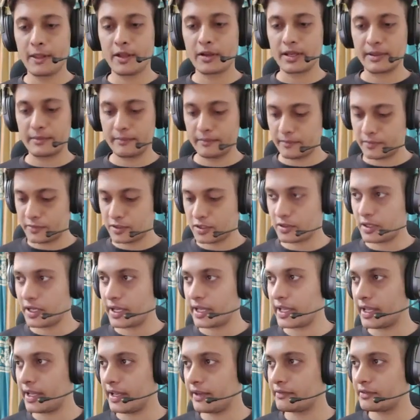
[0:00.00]
Okay, so
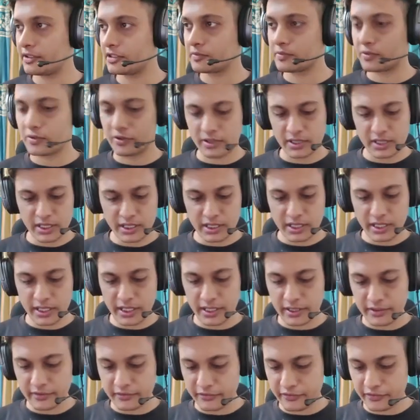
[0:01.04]
I have this product,
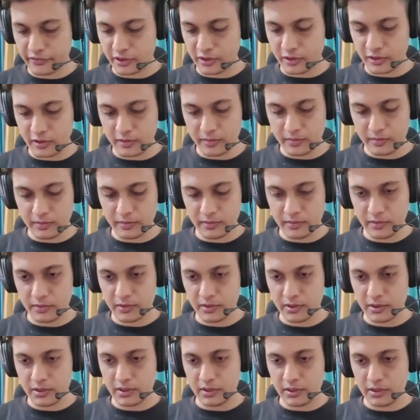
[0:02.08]
and from
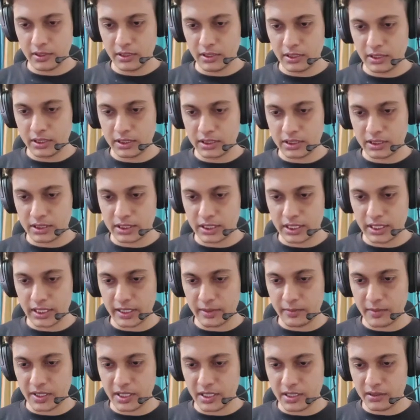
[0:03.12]

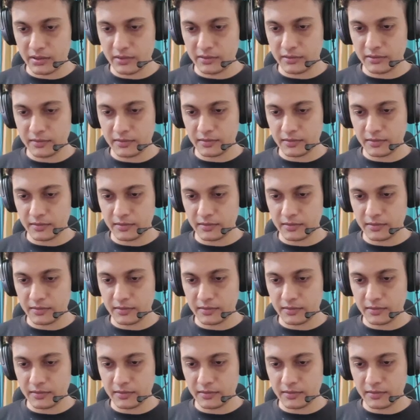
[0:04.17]
schema